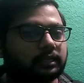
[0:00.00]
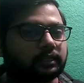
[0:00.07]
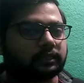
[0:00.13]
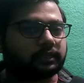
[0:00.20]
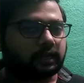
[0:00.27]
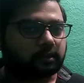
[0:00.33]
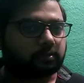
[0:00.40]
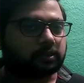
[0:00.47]

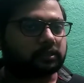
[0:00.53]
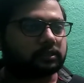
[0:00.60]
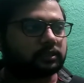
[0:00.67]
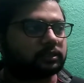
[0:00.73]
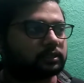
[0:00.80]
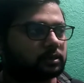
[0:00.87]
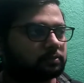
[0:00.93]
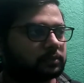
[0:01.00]
that means
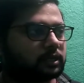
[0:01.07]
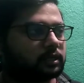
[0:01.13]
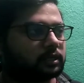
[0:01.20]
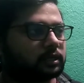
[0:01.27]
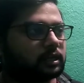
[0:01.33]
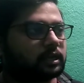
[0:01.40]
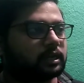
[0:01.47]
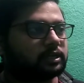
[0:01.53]

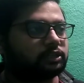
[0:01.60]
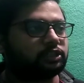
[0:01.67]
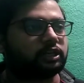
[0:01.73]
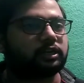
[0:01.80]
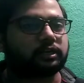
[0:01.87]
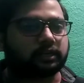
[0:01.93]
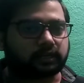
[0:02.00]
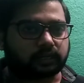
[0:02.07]
something is
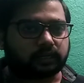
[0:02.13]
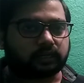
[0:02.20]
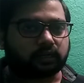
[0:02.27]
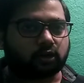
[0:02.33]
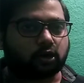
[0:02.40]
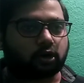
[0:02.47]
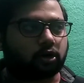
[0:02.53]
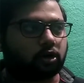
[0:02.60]
generated
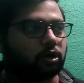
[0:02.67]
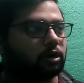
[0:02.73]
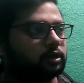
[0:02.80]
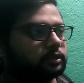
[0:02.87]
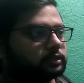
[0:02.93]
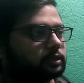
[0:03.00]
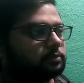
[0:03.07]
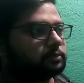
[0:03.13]
or
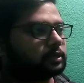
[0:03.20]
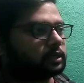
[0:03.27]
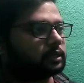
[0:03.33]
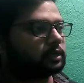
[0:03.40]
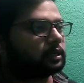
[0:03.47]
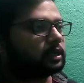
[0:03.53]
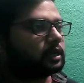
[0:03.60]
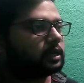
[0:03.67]

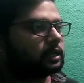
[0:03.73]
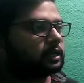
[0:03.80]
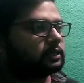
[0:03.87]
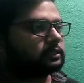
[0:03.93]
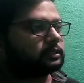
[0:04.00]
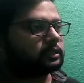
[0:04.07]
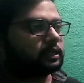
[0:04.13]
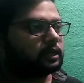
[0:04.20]
something
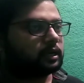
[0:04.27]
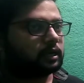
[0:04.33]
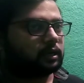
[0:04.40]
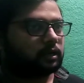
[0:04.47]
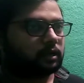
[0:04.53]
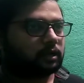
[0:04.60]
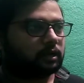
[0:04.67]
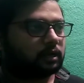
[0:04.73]
is
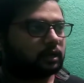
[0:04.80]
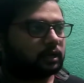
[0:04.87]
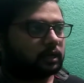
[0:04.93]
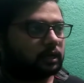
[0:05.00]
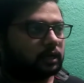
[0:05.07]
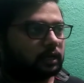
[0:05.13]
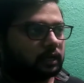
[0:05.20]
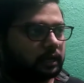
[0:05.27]

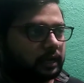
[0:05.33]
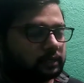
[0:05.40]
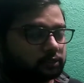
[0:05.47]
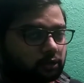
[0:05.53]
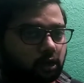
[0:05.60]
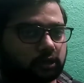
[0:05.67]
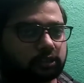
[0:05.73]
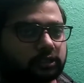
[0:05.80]

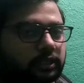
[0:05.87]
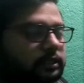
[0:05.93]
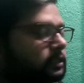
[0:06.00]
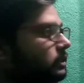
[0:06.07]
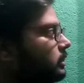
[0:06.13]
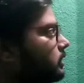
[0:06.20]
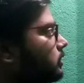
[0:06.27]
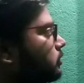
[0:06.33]

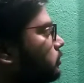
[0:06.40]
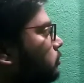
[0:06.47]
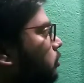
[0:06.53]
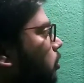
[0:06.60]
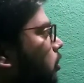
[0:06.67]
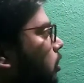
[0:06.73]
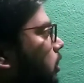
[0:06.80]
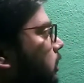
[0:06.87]
exhausted
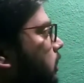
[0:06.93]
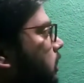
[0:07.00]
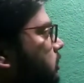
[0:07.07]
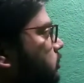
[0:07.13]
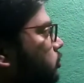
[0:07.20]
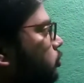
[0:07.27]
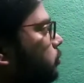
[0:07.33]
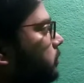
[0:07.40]
or
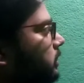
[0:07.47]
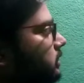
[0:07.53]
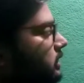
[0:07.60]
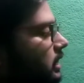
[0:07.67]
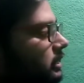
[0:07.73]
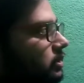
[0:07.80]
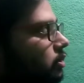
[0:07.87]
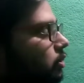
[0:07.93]
consumed
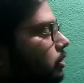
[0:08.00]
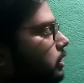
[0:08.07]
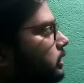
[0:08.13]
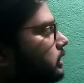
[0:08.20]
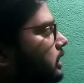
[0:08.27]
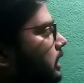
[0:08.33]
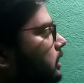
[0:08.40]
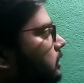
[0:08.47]
inside the control,
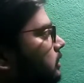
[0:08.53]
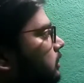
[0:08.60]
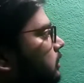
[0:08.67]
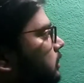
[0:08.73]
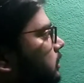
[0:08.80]
then